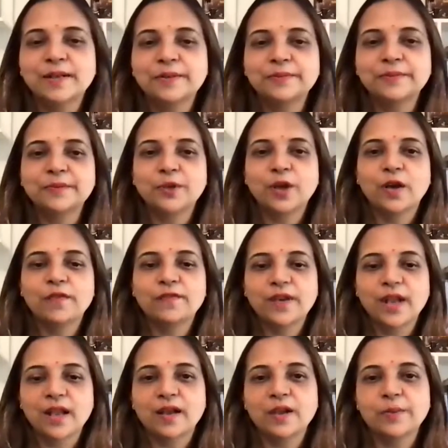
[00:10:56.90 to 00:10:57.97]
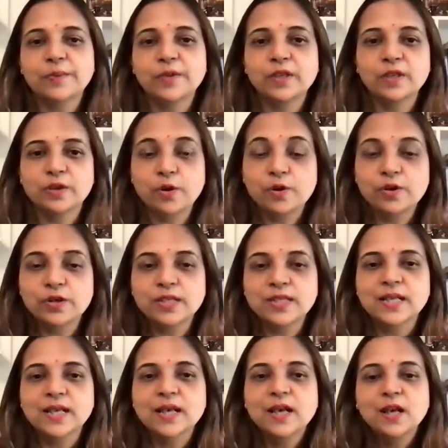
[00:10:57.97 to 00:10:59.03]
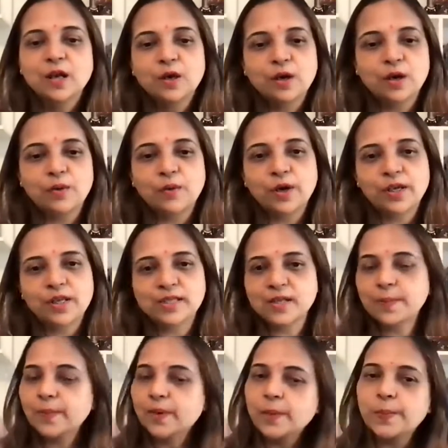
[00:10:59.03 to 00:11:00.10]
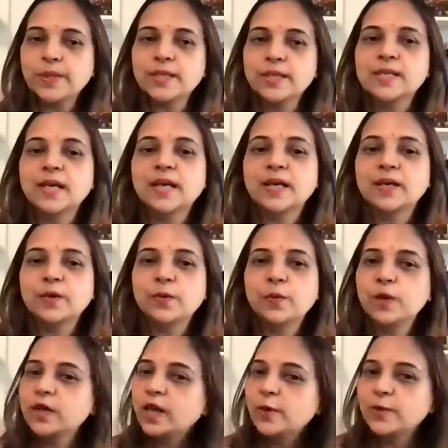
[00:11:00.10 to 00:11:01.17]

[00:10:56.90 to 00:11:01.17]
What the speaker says: you have taken up the course. What is the purpose and what are you